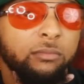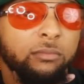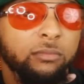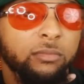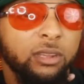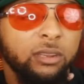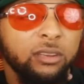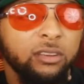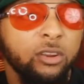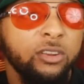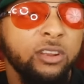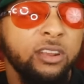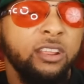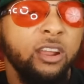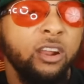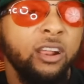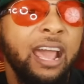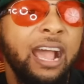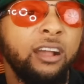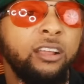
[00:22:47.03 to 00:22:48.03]
They're
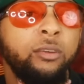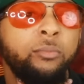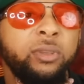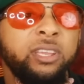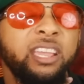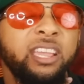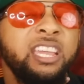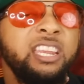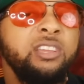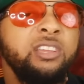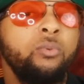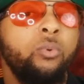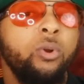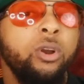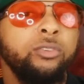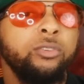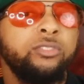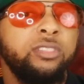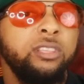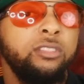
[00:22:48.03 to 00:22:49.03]
not going to be any
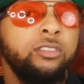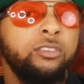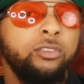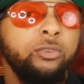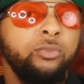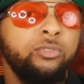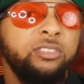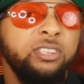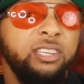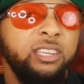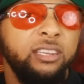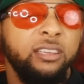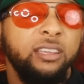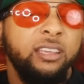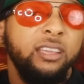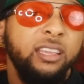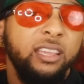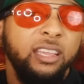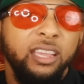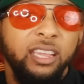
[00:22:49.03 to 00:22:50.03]
worse than the two seed
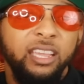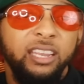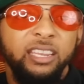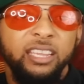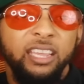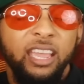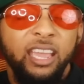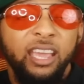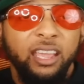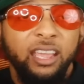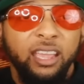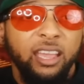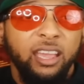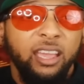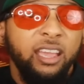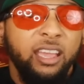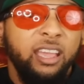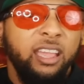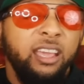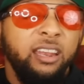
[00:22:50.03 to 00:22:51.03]
in the
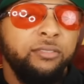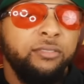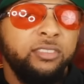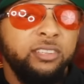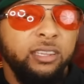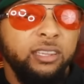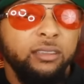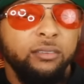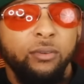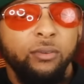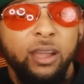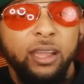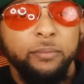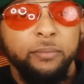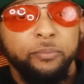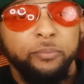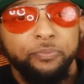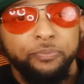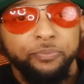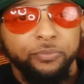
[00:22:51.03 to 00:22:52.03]
NFC, right?
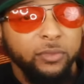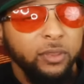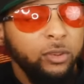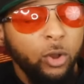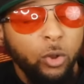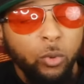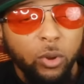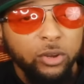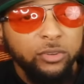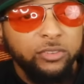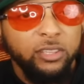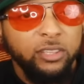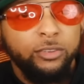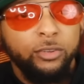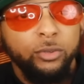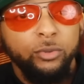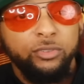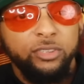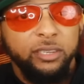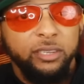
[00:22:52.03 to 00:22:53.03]
No worse than the
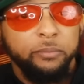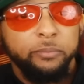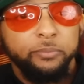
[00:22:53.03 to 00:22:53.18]
two seed.